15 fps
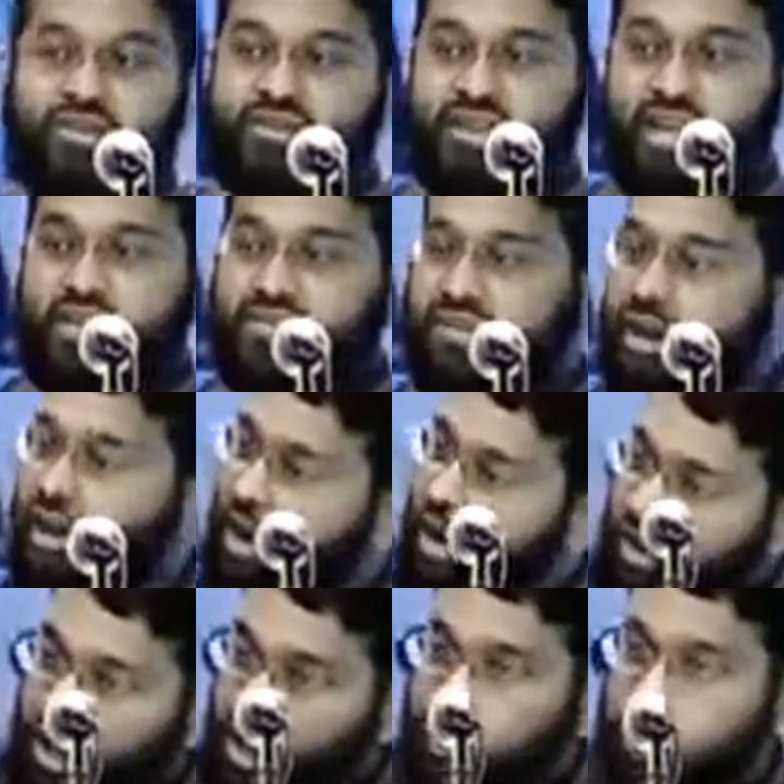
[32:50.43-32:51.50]
states,
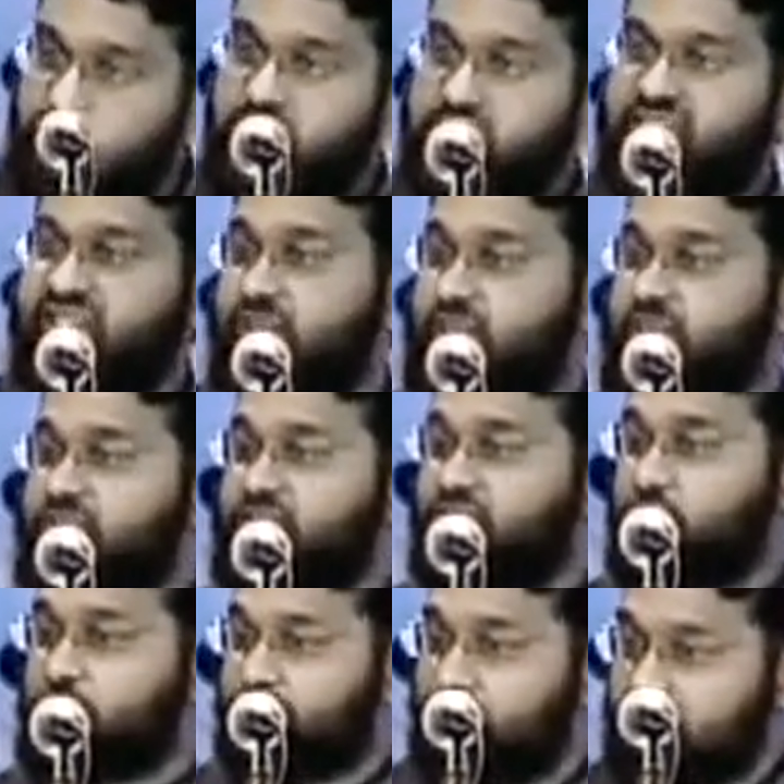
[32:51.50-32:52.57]
Allah would have accepted his
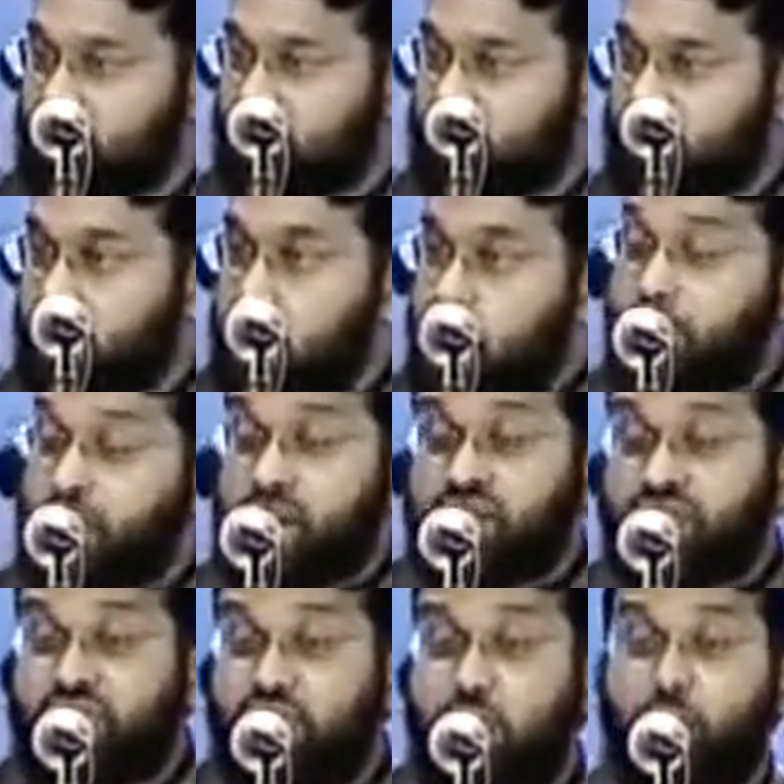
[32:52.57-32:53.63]
repentance. But
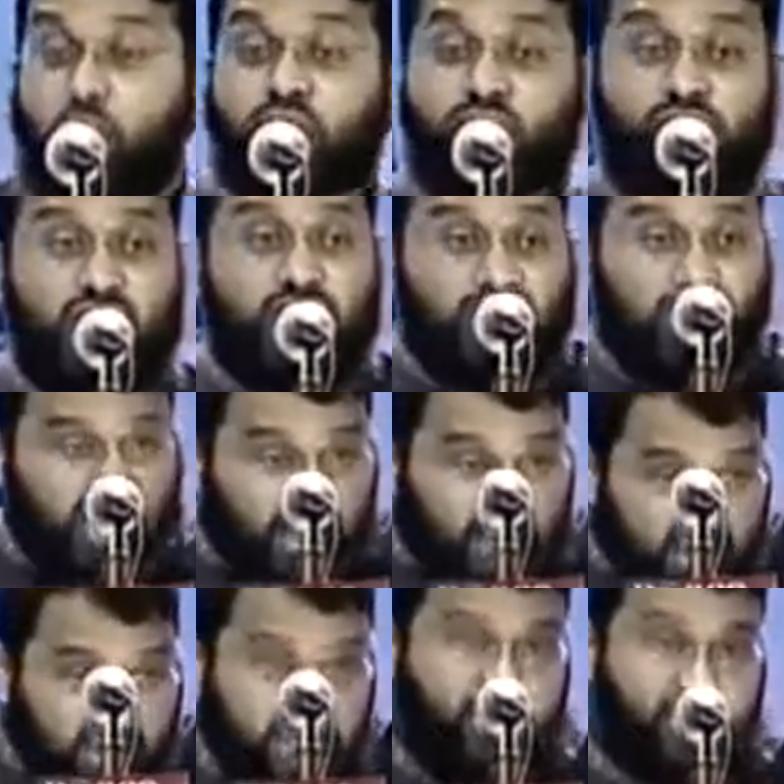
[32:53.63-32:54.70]
if he were to die
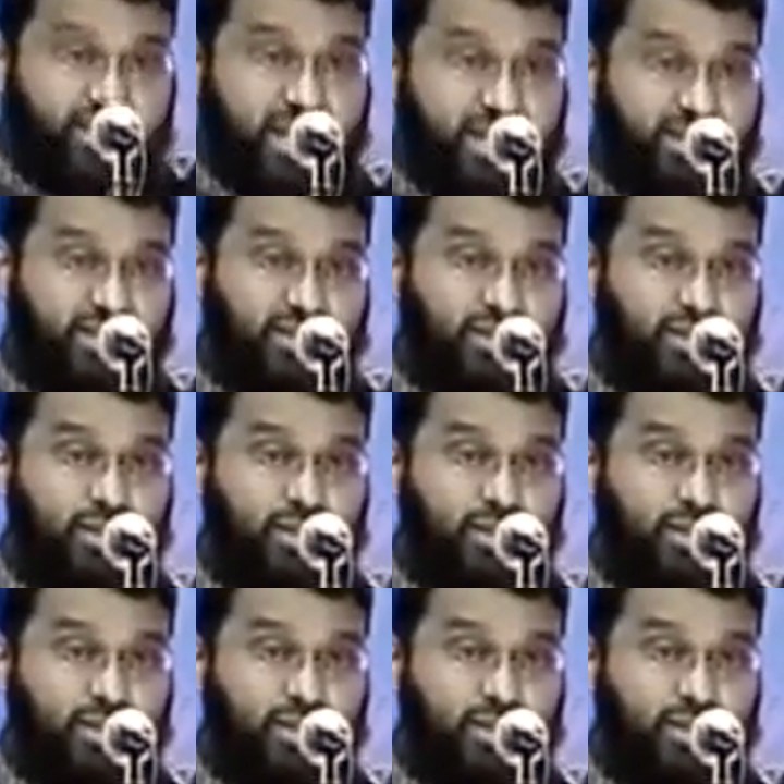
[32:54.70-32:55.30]
in this state,